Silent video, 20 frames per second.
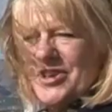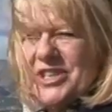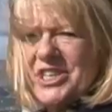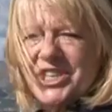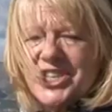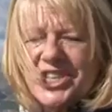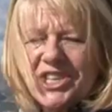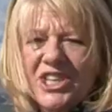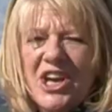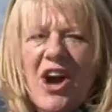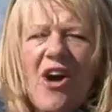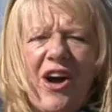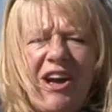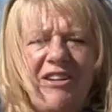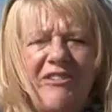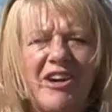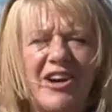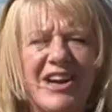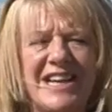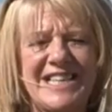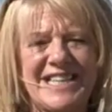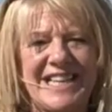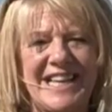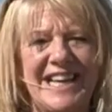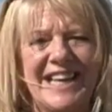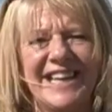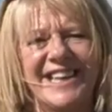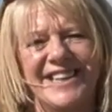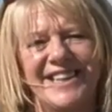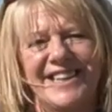for its sky
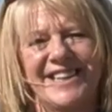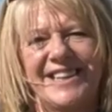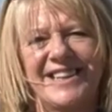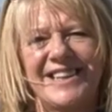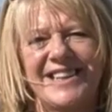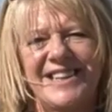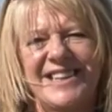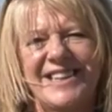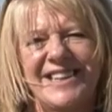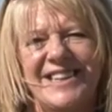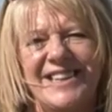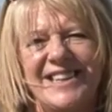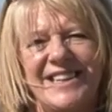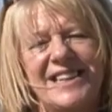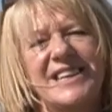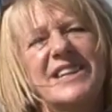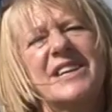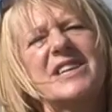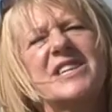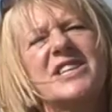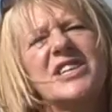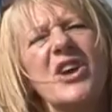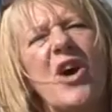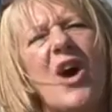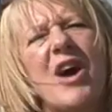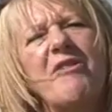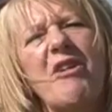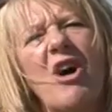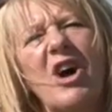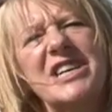rising.
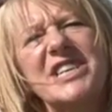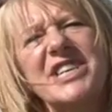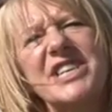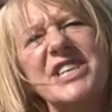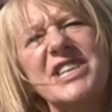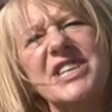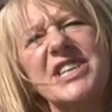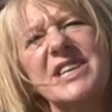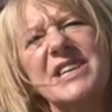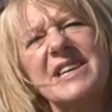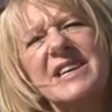Sky risers.